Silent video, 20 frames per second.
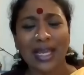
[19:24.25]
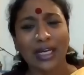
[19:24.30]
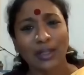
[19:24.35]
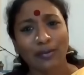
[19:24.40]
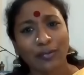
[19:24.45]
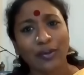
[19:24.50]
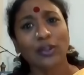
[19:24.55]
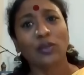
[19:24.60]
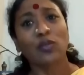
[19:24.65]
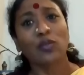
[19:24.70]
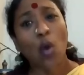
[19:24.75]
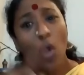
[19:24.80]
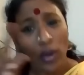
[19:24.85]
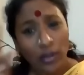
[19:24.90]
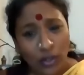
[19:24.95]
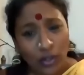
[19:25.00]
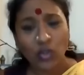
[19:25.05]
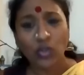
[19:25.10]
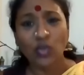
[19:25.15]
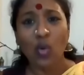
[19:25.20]
And if it
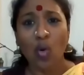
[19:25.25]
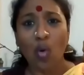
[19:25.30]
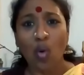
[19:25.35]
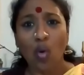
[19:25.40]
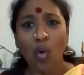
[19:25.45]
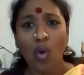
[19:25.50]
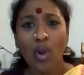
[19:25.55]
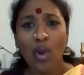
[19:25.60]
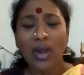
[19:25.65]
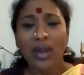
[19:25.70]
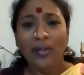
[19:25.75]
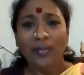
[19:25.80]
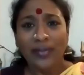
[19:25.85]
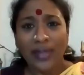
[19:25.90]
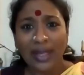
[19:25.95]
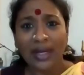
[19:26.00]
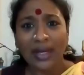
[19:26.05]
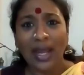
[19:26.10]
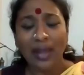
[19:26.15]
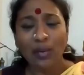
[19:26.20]
was so,
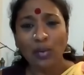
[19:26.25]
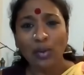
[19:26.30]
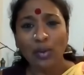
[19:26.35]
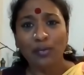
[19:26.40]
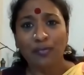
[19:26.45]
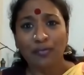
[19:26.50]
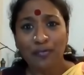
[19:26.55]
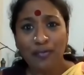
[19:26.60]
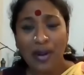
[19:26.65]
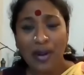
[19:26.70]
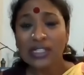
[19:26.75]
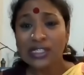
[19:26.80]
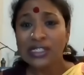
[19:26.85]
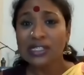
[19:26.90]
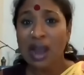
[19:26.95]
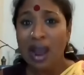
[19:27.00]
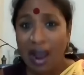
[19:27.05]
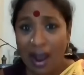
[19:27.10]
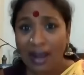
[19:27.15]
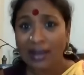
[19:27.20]
then I would
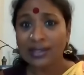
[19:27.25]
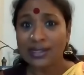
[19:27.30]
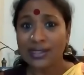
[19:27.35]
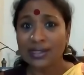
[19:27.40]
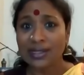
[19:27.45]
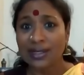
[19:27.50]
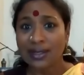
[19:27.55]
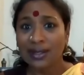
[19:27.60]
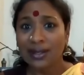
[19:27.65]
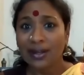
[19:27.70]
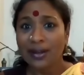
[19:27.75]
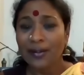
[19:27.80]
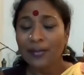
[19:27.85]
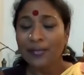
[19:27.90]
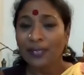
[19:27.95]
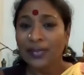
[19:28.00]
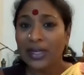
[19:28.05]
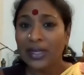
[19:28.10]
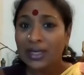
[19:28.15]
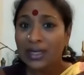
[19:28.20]
first ask
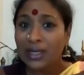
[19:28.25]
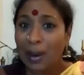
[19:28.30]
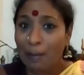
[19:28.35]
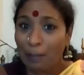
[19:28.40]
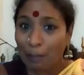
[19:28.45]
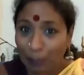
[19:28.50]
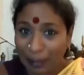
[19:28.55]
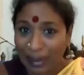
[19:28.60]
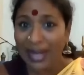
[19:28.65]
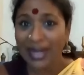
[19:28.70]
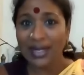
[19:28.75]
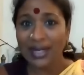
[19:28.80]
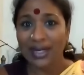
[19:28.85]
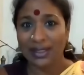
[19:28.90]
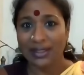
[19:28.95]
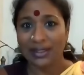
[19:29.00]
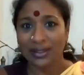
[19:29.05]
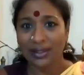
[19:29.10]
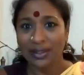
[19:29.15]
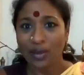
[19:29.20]
the
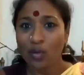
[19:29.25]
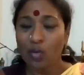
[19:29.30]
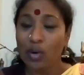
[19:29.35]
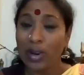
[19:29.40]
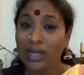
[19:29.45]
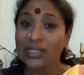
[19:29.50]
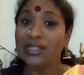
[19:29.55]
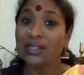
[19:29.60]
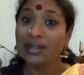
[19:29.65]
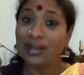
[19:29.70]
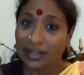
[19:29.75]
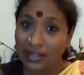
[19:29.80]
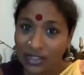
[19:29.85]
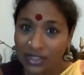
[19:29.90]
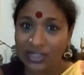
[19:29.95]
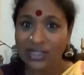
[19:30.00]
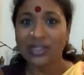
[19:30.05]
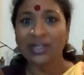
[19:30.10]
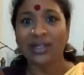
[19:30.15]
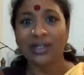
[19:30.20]
complainant who has
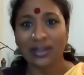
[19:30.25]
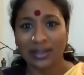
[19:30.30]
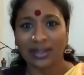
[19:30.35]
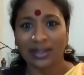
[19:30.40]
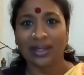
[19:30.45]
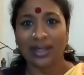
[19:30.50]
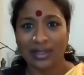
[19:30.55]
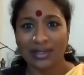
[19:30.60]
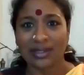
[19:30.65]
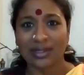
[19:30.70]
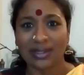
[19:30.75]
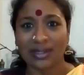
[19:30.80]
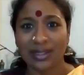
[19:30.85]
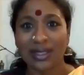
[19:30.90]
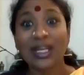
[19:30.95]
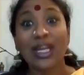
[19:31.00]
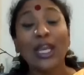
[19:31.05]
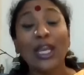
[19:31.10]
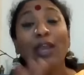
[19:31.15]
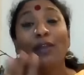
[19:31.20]
registered the case,
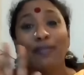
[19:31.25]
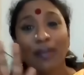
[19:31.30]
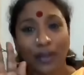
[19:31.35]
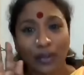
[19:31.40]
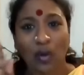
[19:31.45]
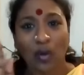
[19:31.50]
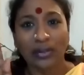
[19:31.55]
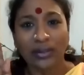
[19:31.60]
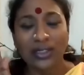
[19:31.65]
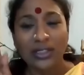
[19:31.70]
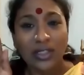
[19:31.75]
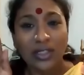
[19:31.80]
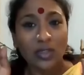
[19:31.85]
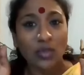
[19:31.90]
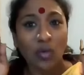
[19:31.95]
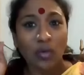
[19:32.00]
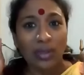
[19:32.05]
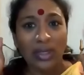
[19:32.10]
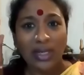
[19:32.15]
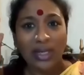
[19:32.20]
if at all. This
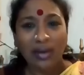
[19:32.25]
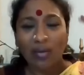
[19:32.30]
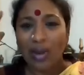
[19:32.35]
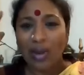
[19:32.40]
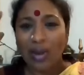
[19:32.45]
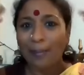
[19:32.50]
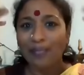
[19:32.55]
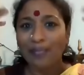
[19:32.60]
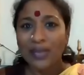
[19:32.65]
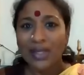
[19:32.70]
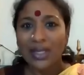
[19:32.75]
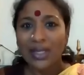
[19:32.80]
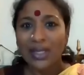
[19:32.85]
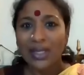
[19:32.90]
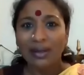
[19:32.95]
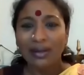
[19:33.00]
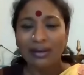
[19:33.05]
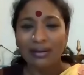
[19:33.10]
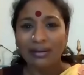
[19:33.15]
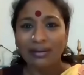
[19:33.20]
is only, you know, I'm
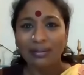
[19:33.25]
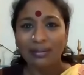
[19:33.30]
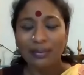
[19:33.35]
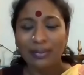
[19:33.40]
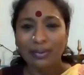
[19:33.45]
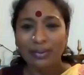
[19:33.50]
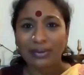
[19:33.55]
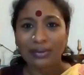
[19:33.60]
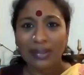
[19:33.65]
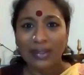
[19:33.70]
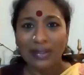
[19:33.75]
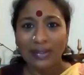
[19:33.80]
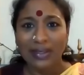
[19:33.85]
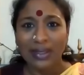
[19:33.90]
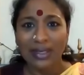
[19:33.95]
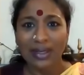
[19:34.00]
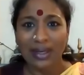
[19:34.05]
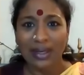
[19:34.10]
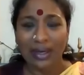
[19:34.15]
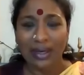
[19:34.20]

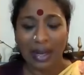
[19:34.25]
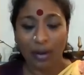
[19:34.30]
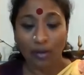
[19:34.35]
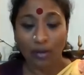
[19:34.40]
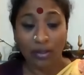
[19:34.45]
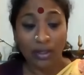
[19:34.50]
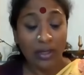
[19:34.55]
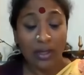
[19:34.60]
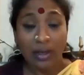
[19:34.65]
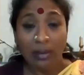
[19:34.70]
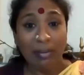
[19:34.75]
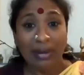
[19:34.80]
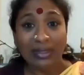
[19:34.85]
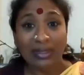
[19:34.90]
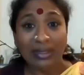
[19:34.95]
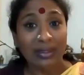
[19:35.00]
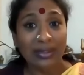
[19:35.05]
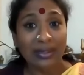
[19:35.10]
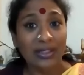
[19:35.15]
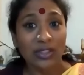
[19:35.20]
thinking aloud,
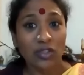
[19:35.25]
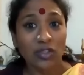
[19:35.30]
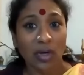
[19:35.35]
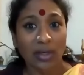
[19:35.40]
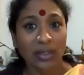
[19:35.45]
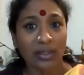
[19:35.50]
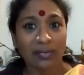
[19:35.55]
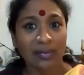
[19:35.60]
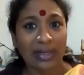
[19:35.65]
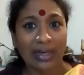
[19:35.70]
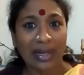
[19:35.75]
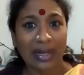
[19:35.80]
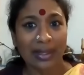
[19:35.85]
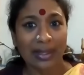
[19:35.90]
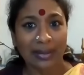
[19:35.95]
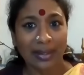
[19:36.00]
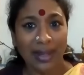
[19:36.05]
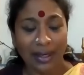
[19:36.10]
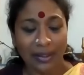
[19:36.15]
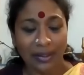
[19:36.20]
but it is not even
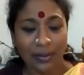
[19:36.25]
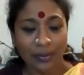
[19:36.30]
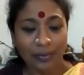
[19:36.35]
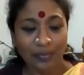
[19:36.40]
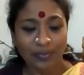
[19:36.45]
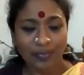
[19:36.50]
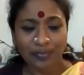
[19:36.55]
like that.